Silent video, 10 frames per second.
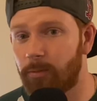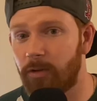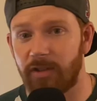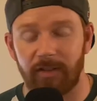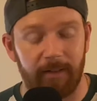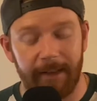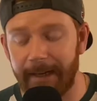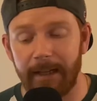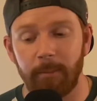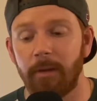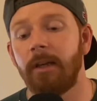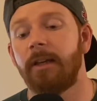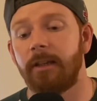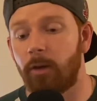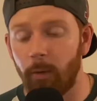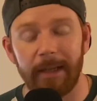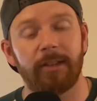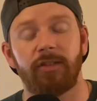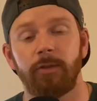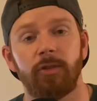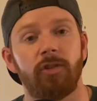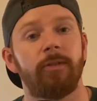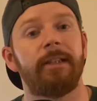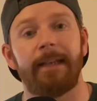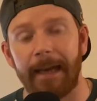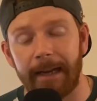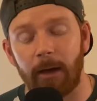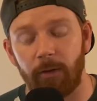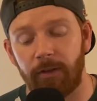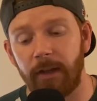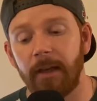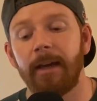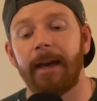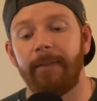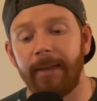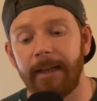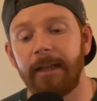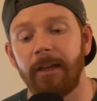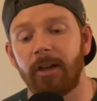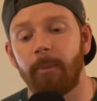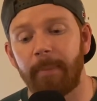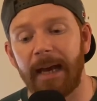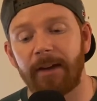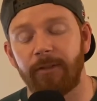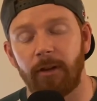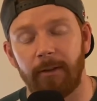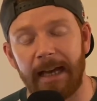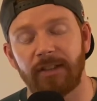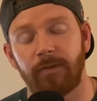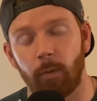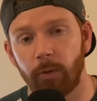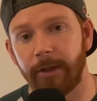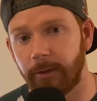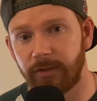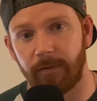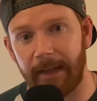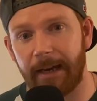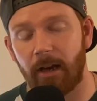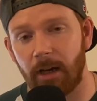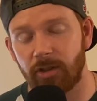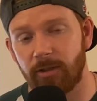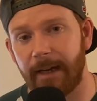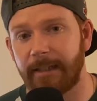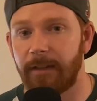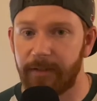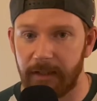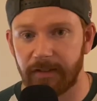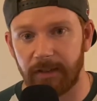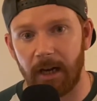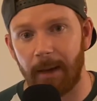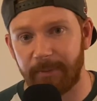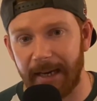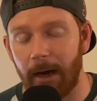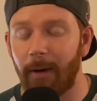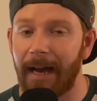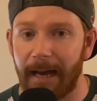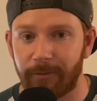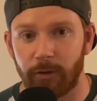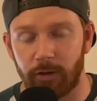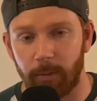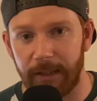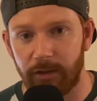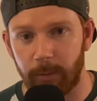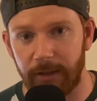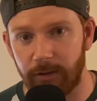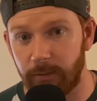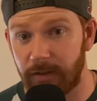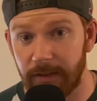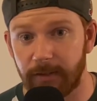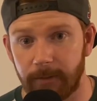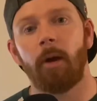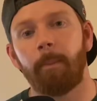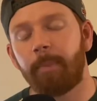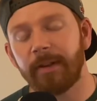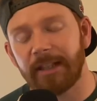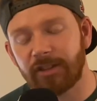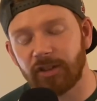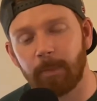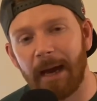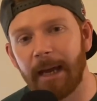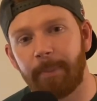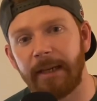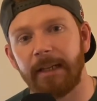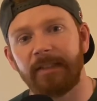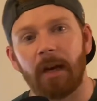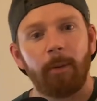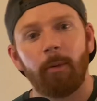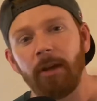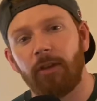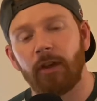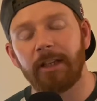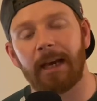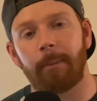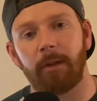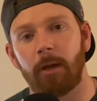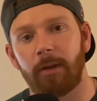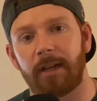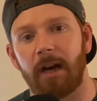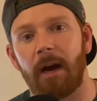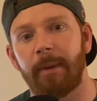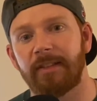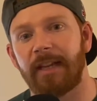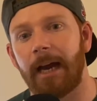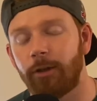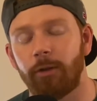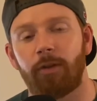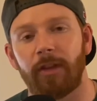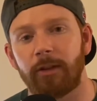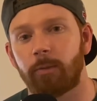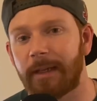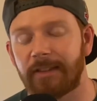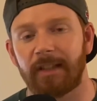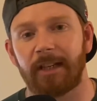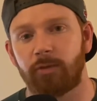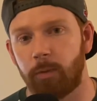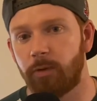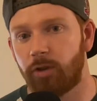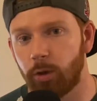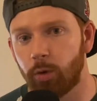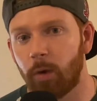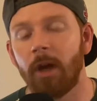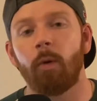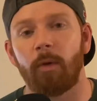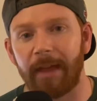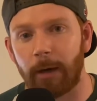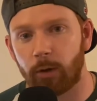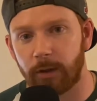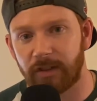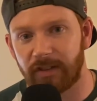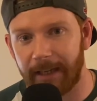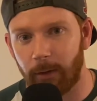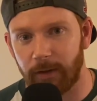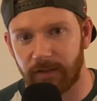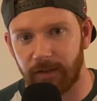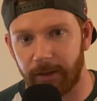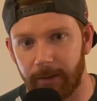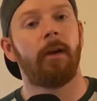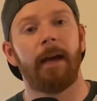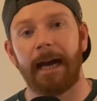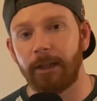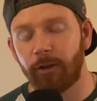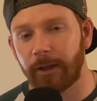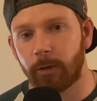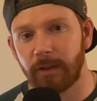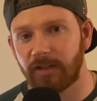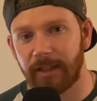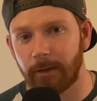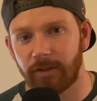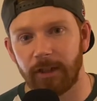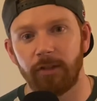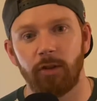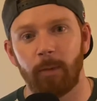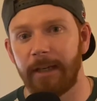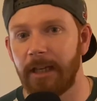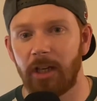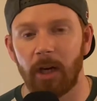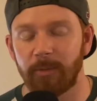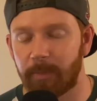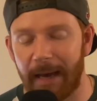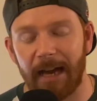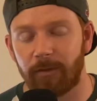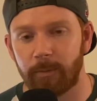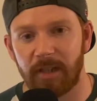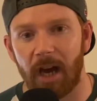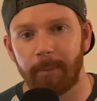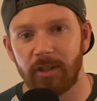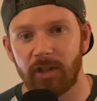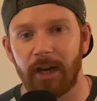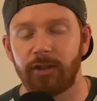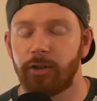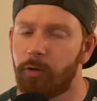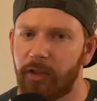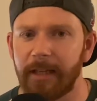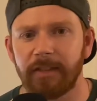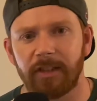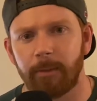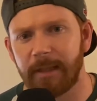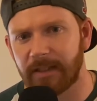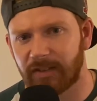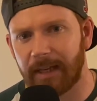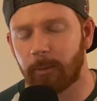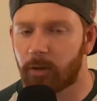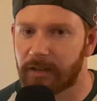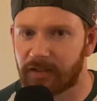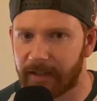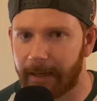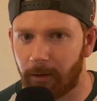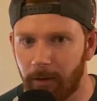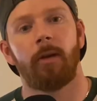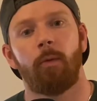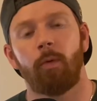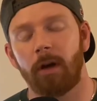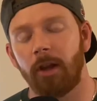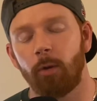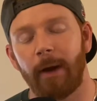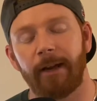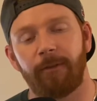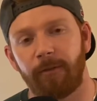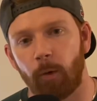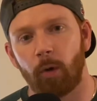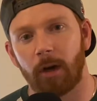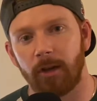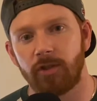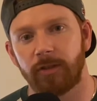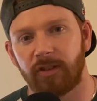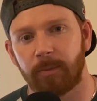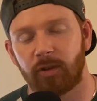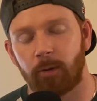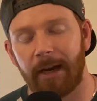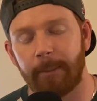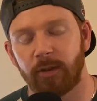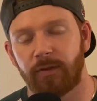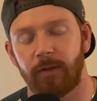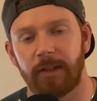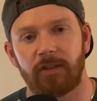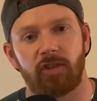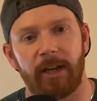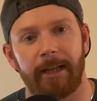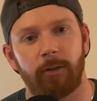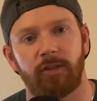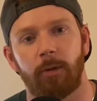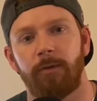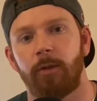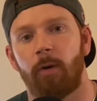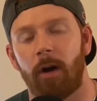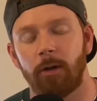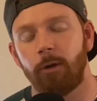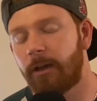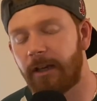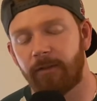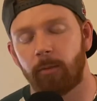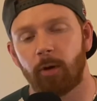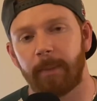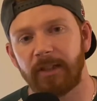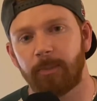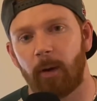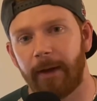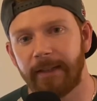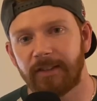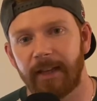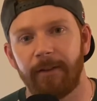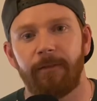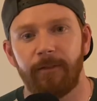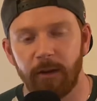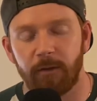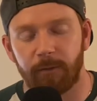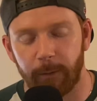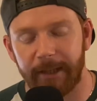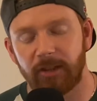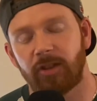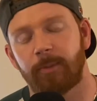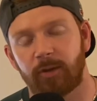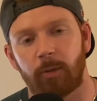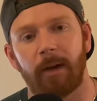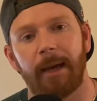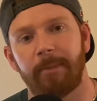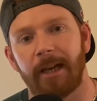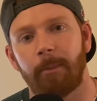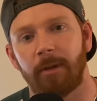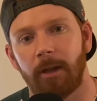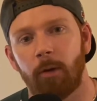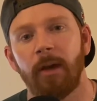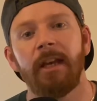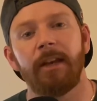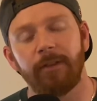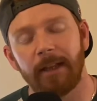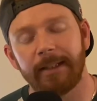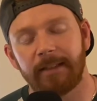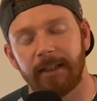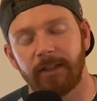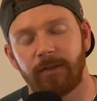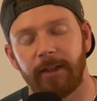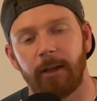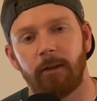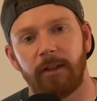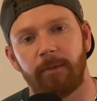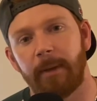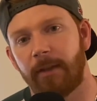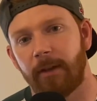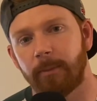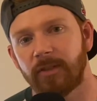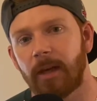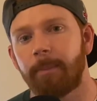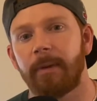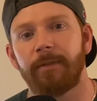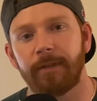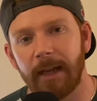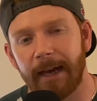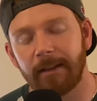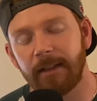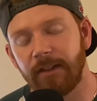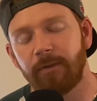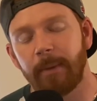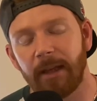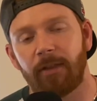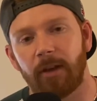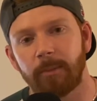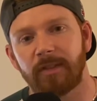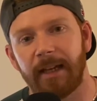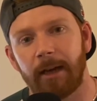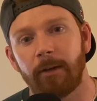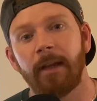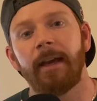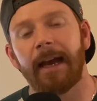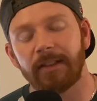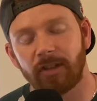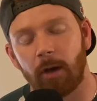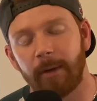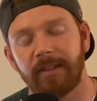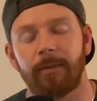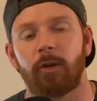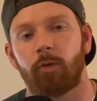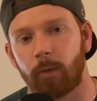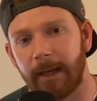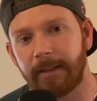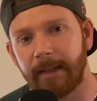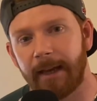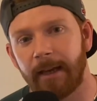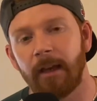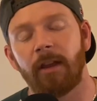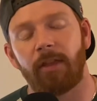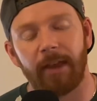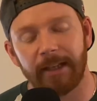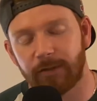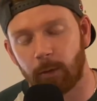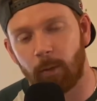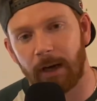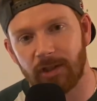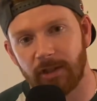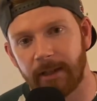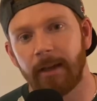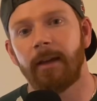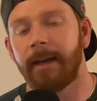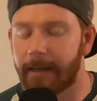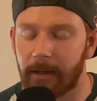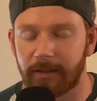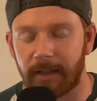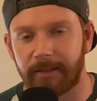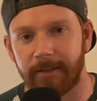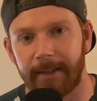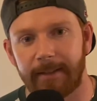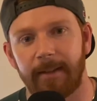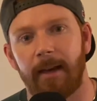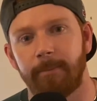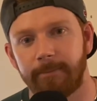just let him go get the surgery, get healthy, and then he can come back for the last 4 years of that contract if he doesn't opt out after the 2022 season. But that's just my opinion. Tell me what you think down below in the comments. How do you think the Red Sox will do without Chris Sale this year? How do you think Chris Sale is going to do when he comes back from Tommy John? Do you think he's going to be the same Chris Sale? We're on the way to 400 subscribers for this channel, so if you are looking for more baseball insight, feel free to subscribe down below. If you like today's video, leave me a thumbs up. If not, leave me a thumbs down. As always, have a great day. Thanks for watching, and I'll talk to you next time.